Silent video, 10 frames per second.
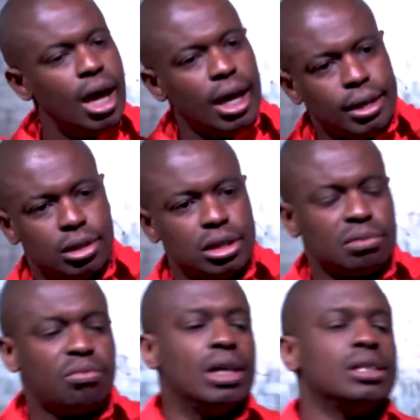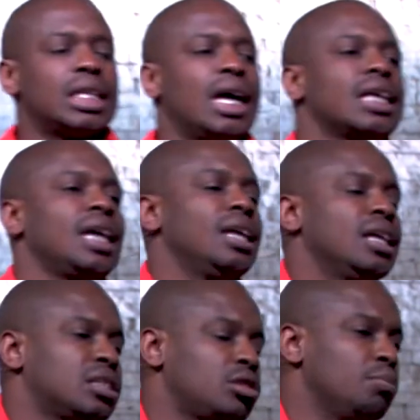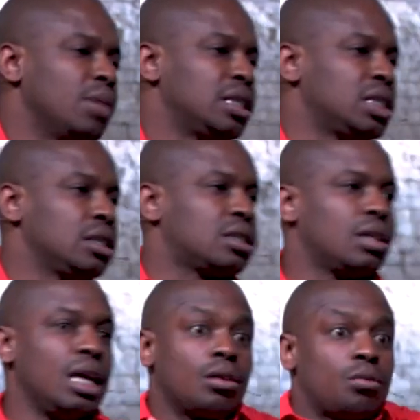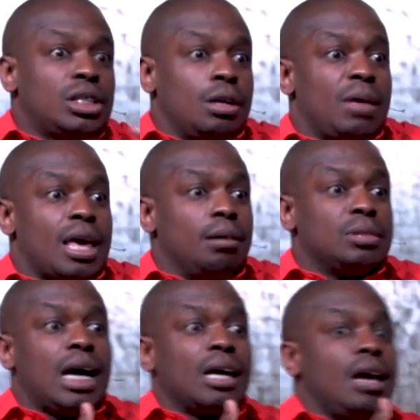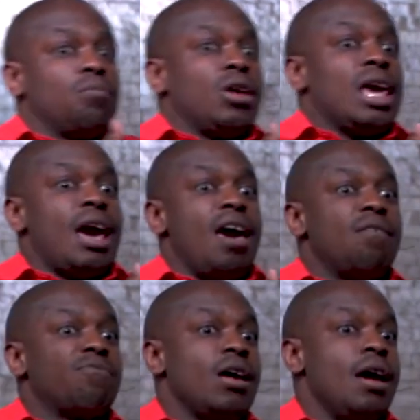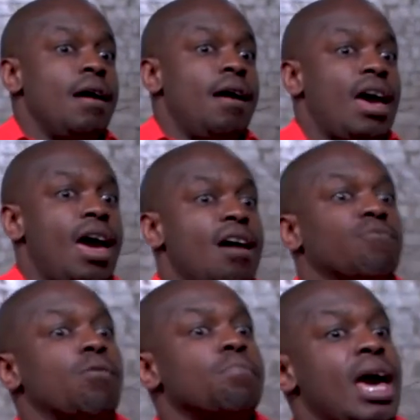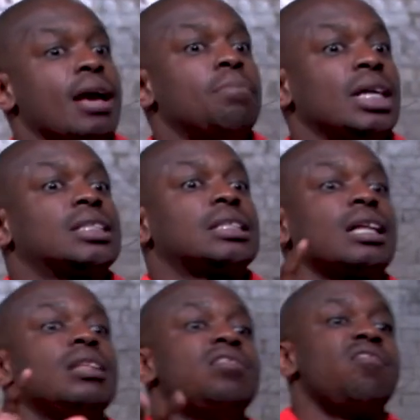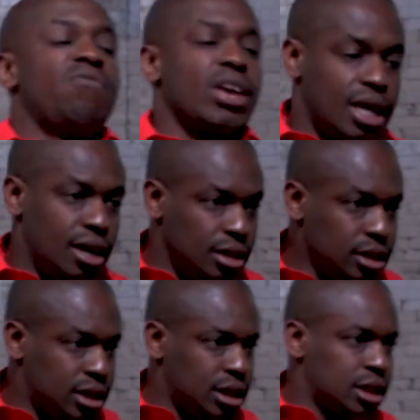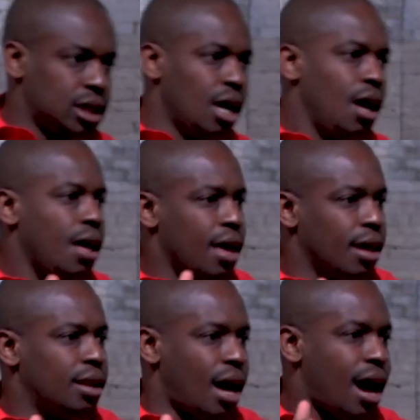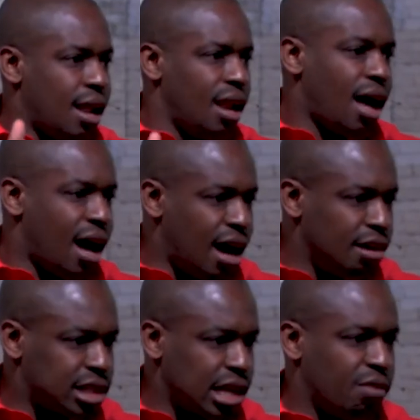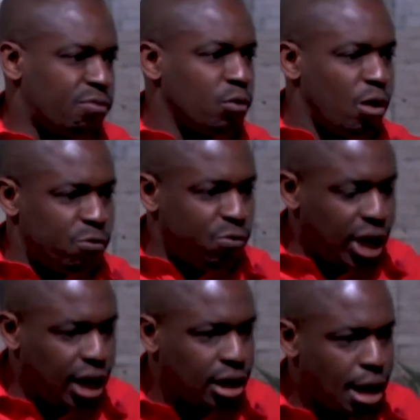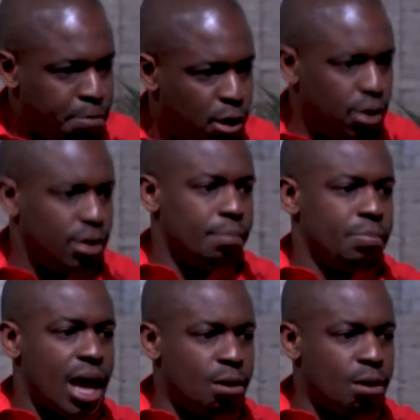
it just feels like it is too much. And so then the question becomes, how can we have or make much significance in our lives if we're feeling that burden, that